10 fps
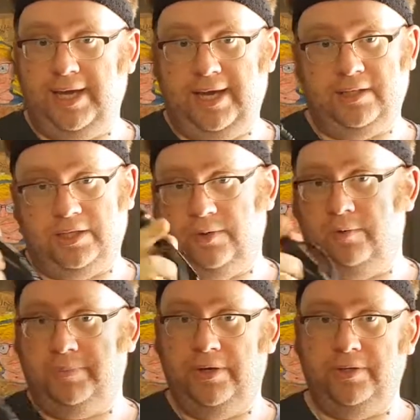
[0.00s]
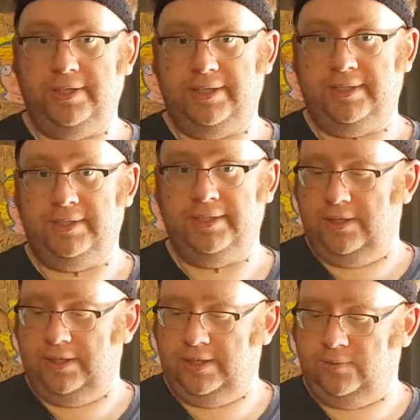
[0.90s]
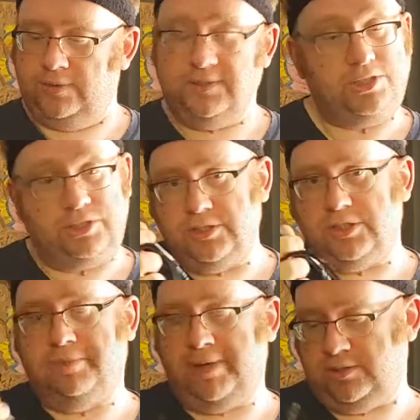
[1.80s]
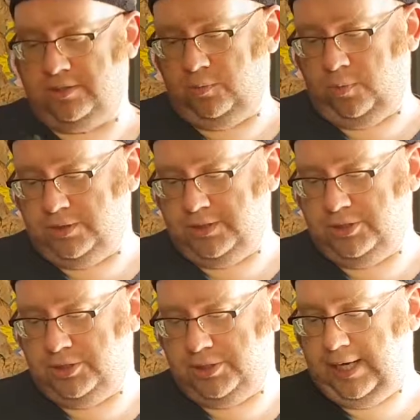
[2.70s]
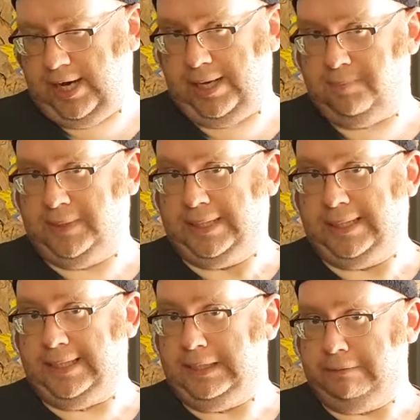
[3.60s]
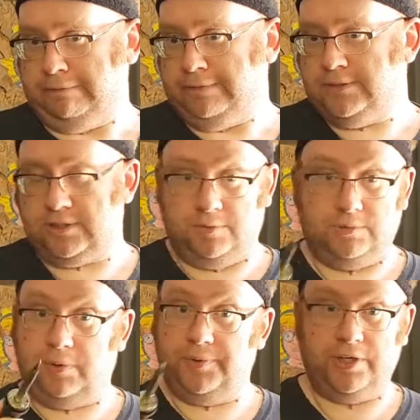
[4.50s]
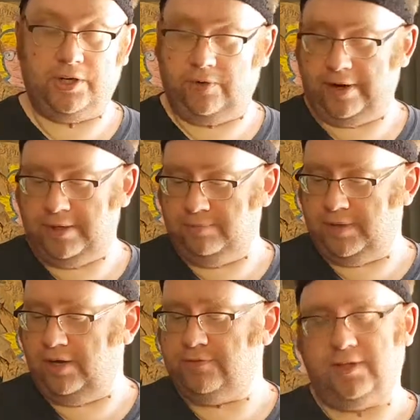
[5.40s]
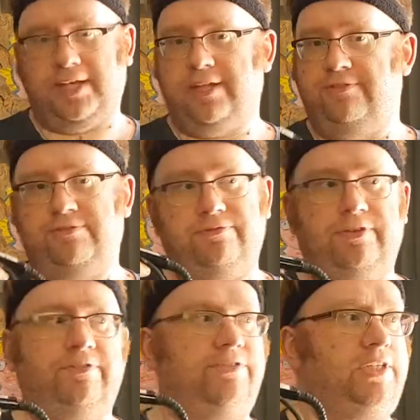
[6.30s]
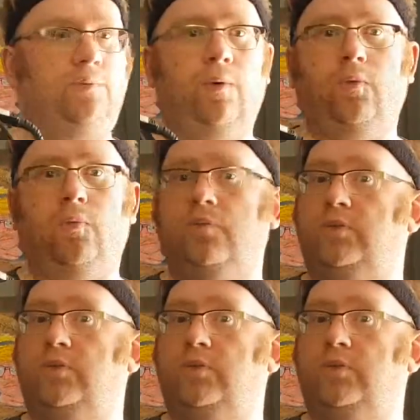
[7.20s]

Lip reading: and lower burning ones. It usually depends on your wattage, I believe. Someone's probably going to correct me, but I've got like a 50 watt one